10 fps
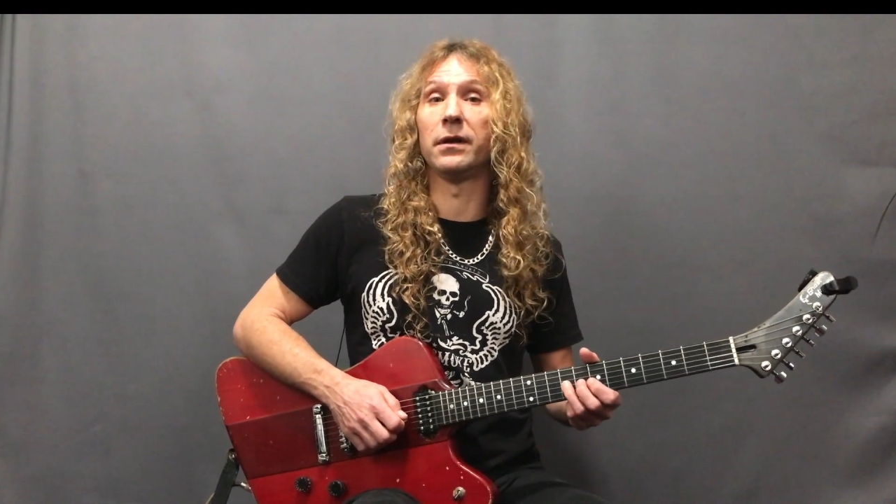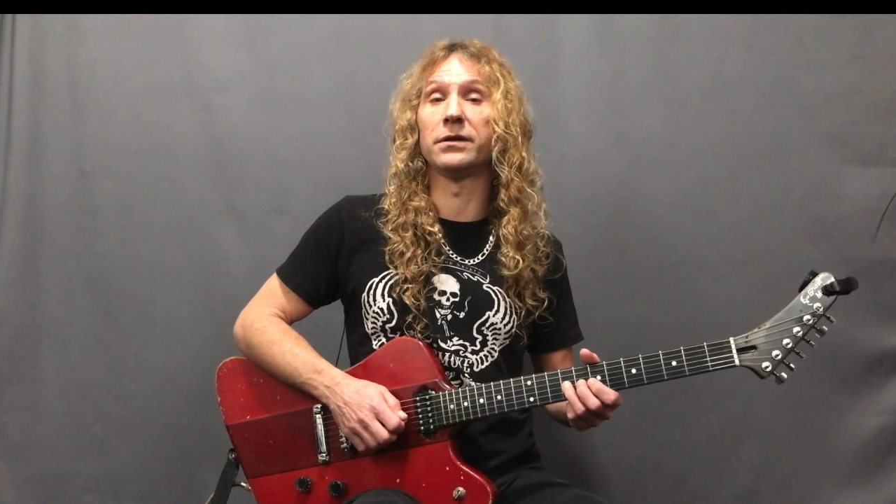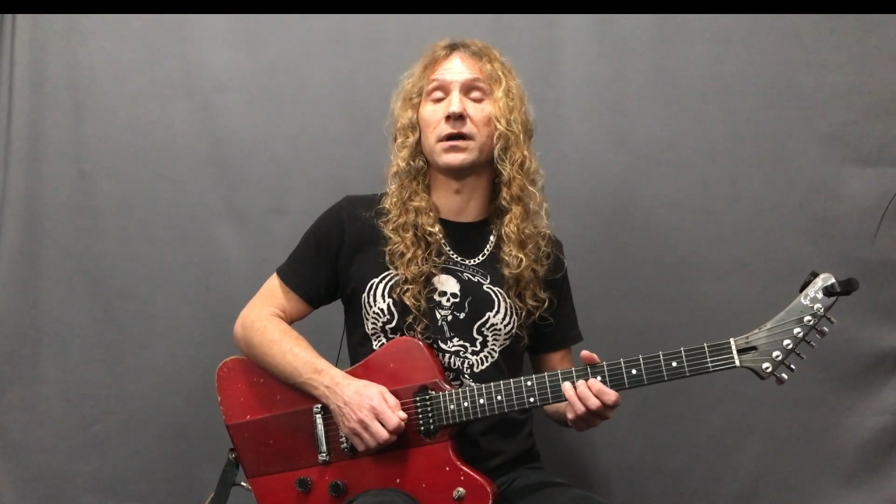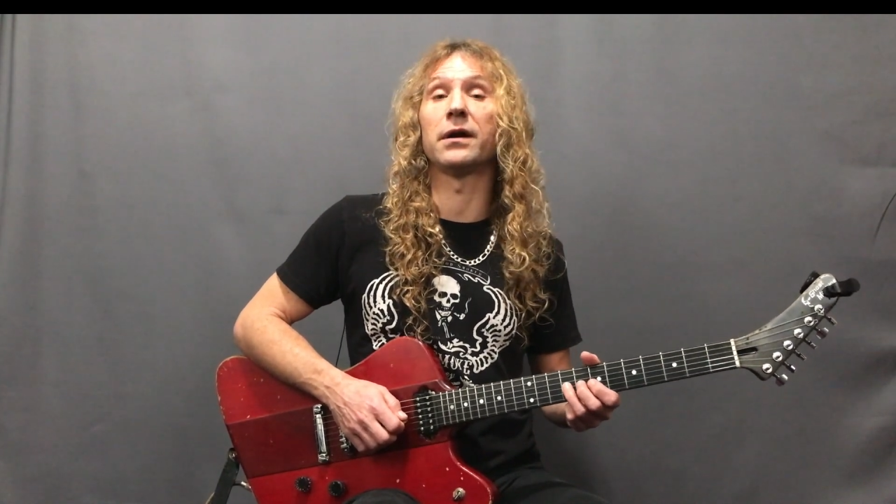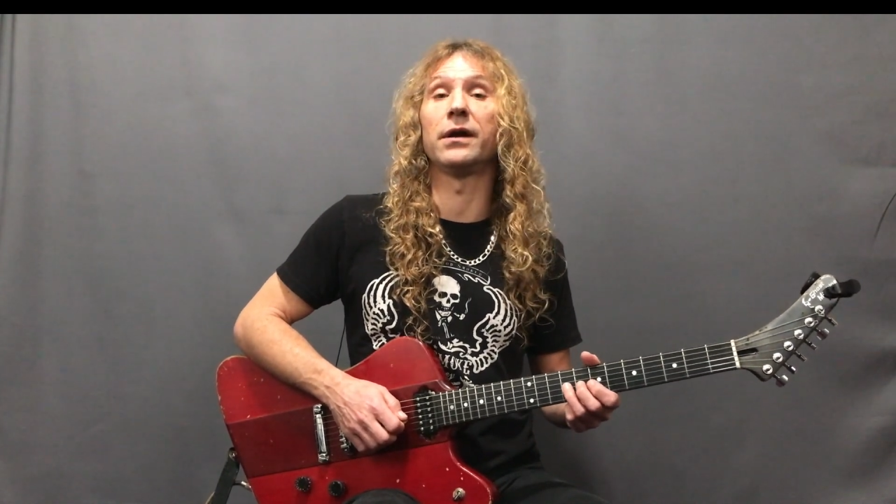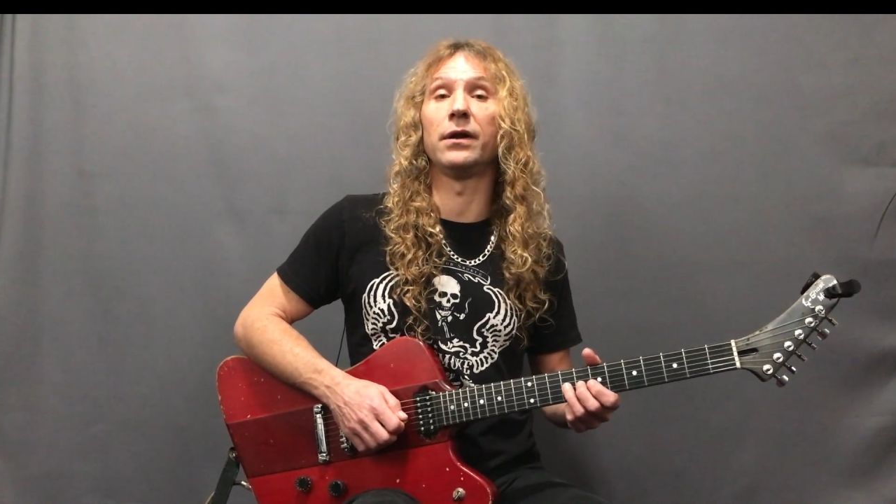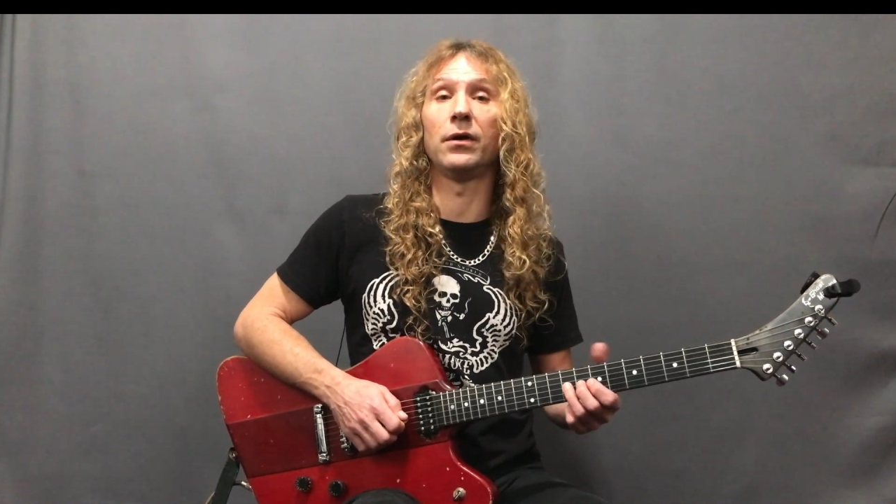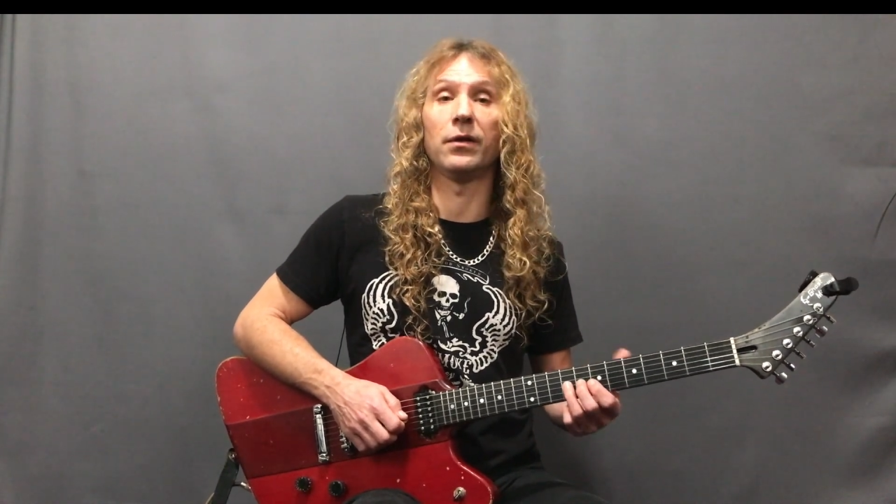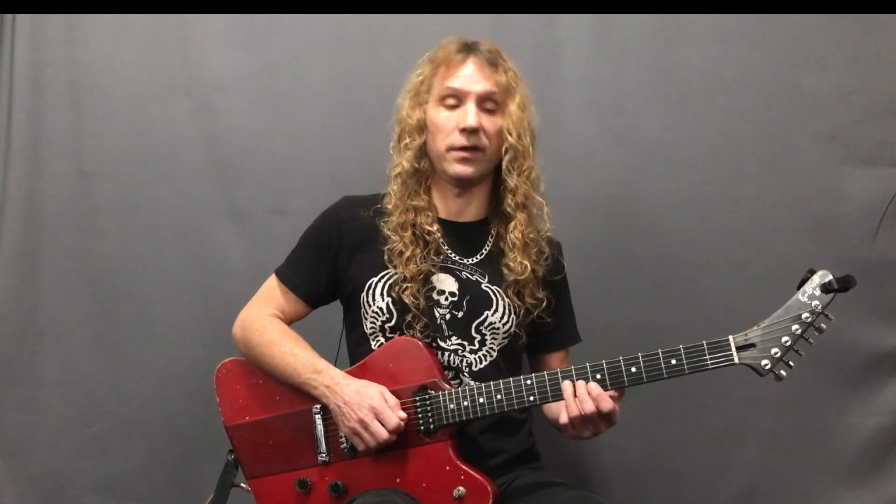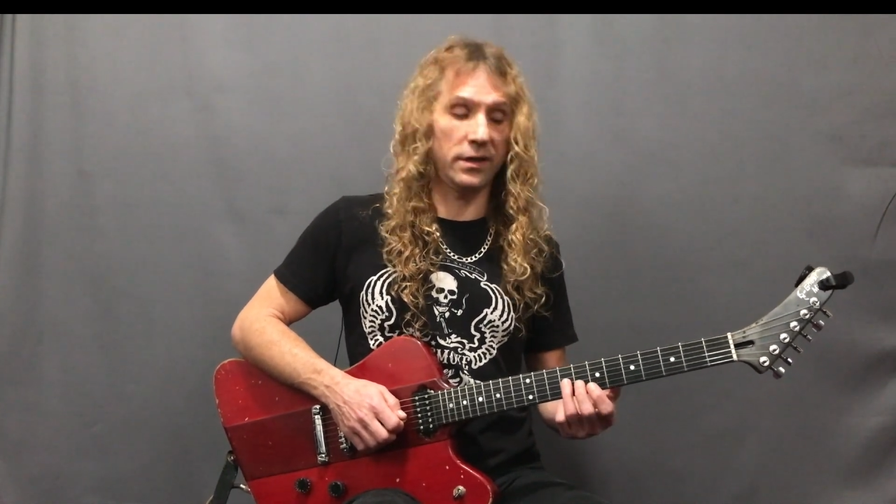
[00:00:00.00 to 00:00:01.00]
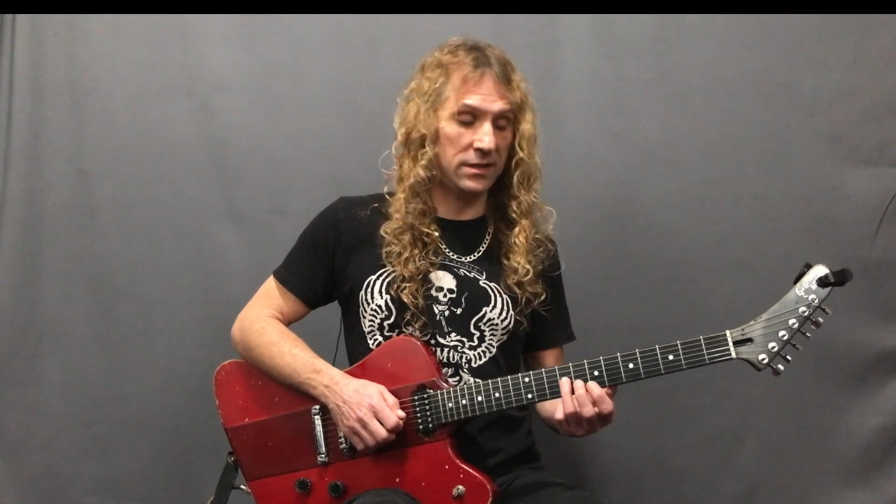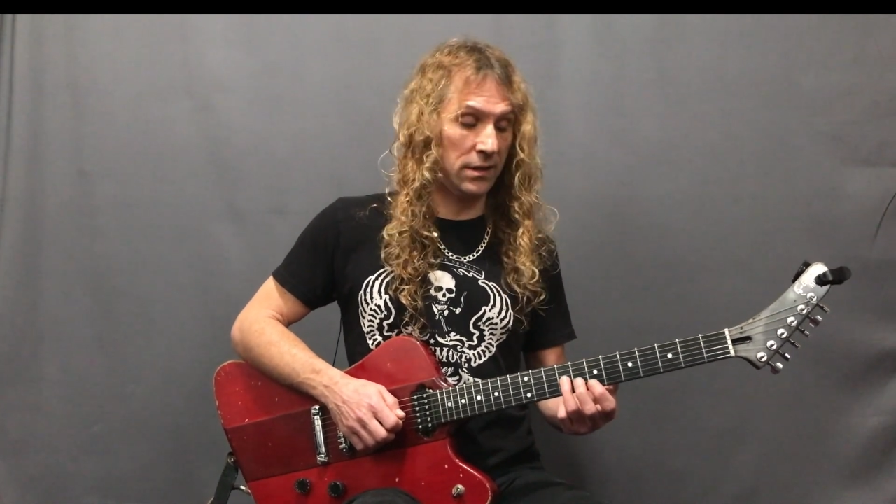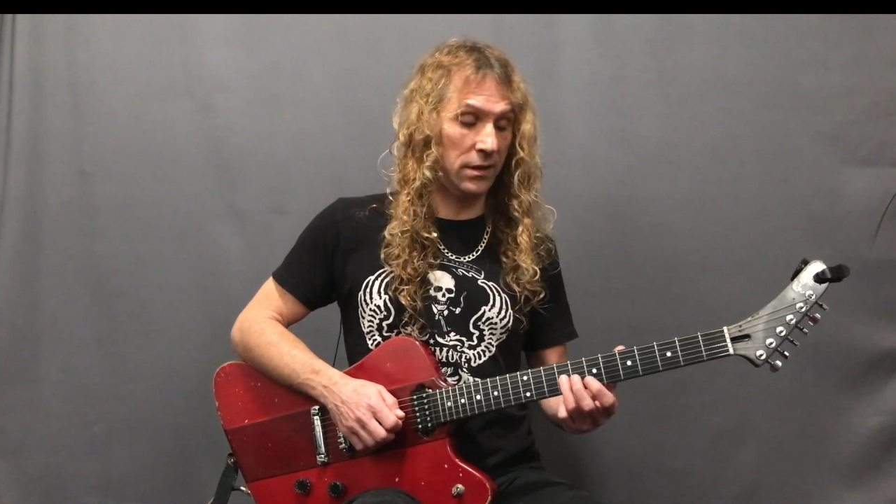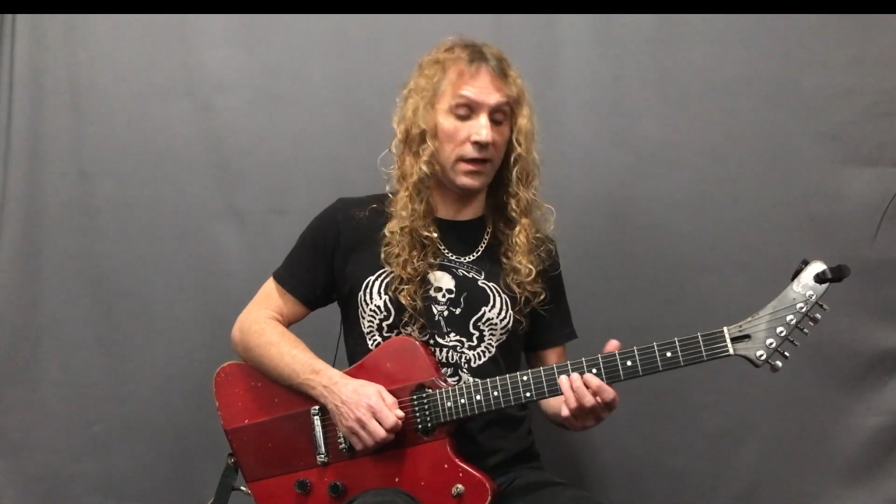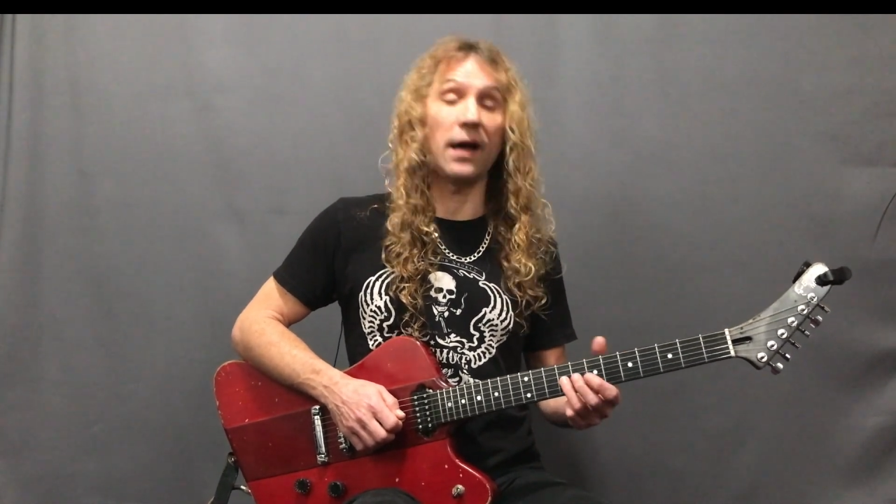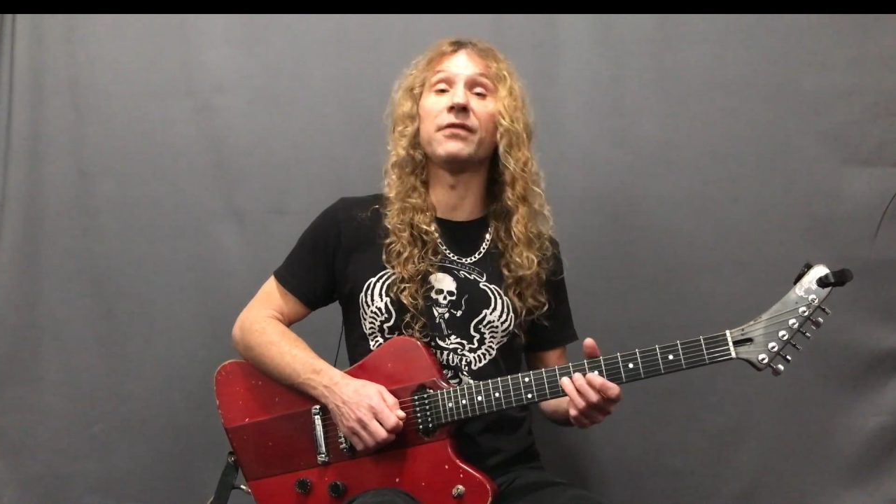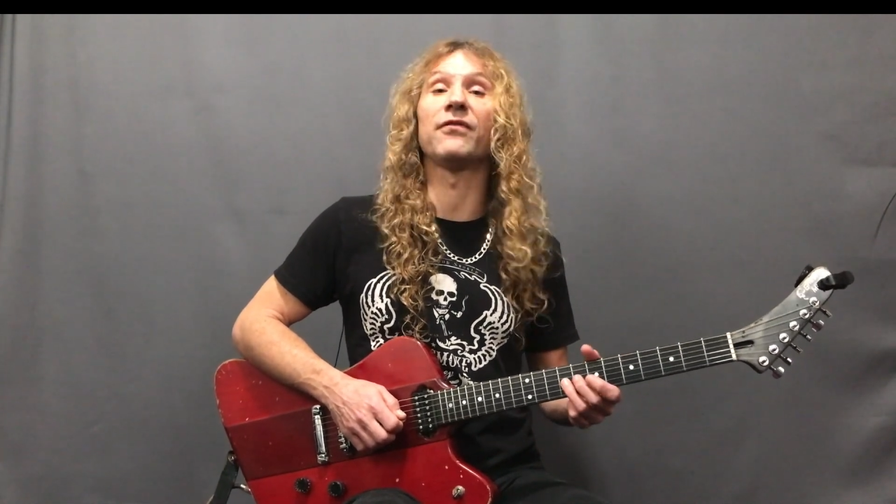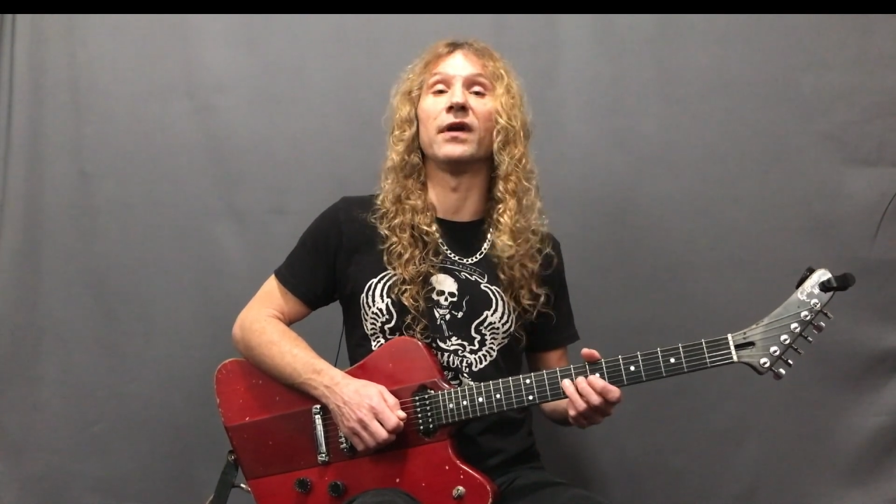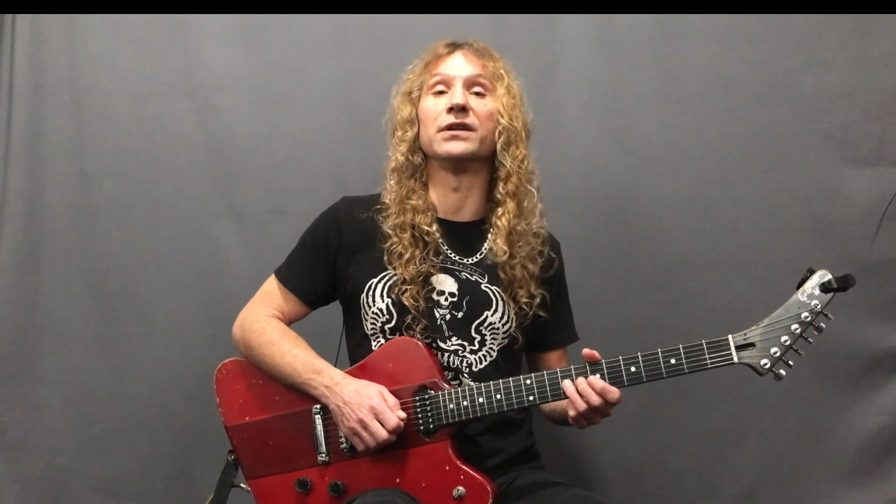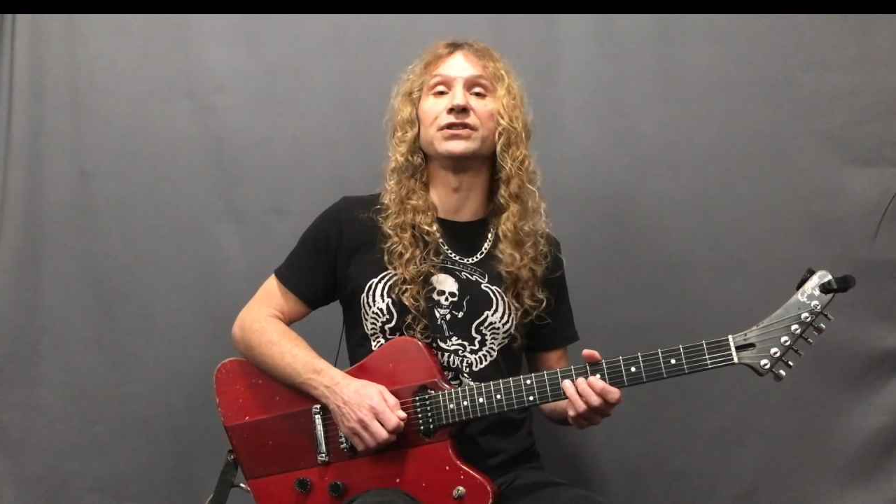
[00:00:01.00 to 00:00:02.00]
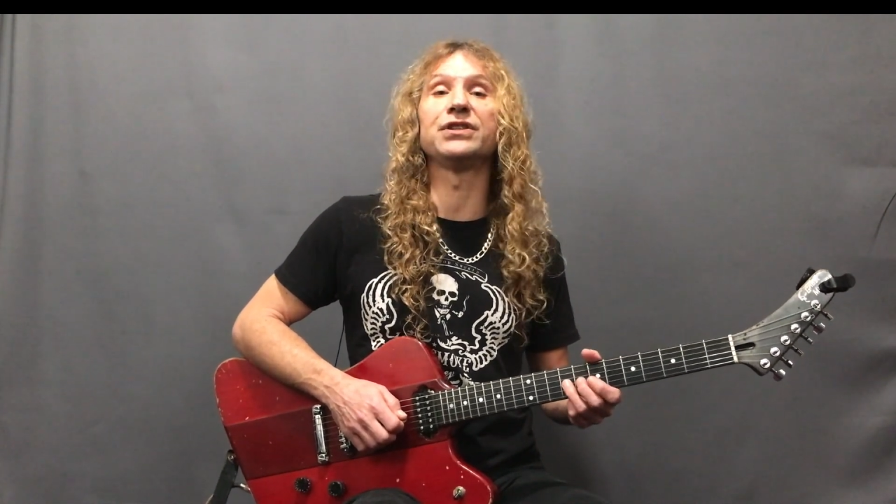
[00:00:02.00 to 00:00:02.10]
target note that's on the 9th fret G